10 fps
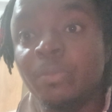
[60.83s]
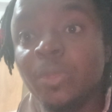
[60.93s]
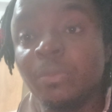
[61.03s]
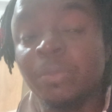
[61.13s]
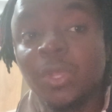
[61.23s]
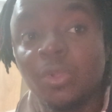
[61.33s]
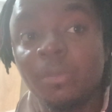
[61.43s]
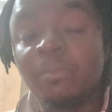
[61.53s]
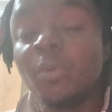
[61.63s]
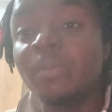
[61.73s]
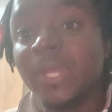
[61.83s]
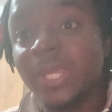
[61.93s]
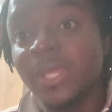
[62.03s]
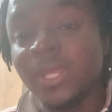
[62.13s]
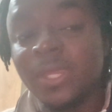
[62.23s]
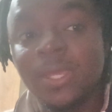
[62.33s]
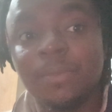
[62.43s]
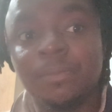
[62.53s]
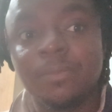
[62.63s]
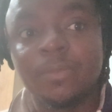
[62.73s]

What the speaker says: become more better than them.